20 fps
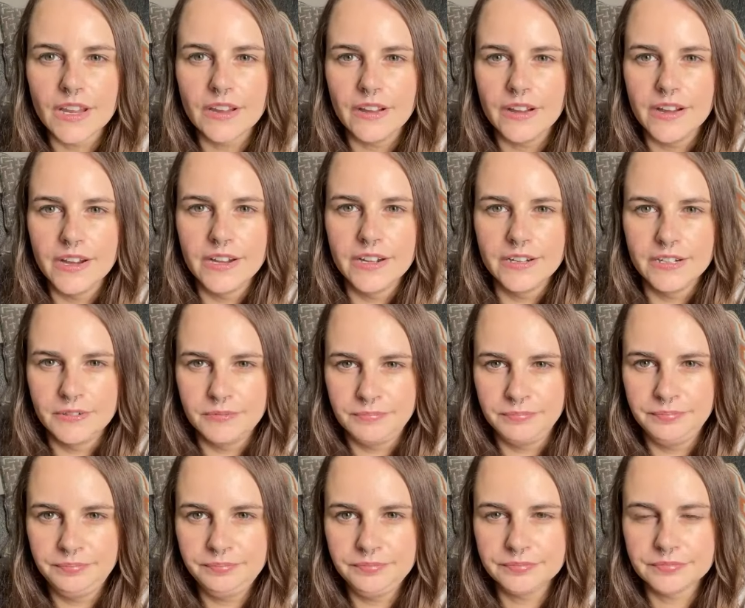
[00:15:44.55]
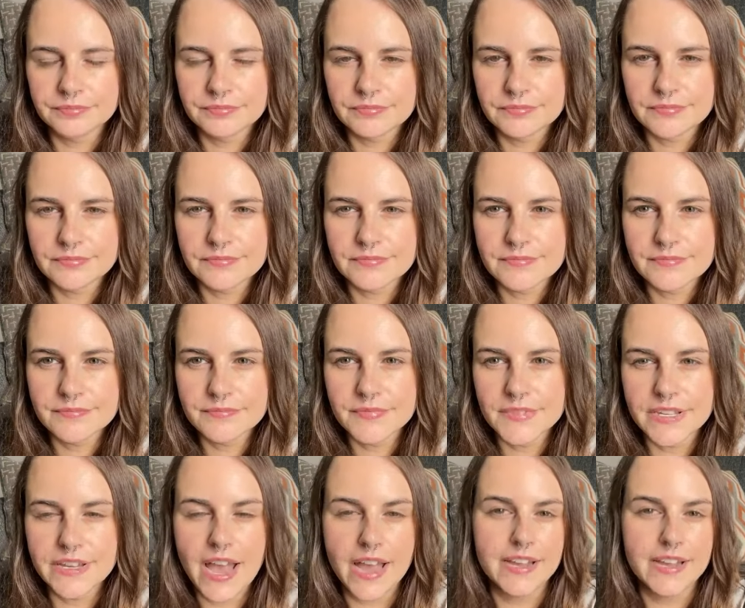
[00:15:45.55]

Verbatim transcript: Um, yeah.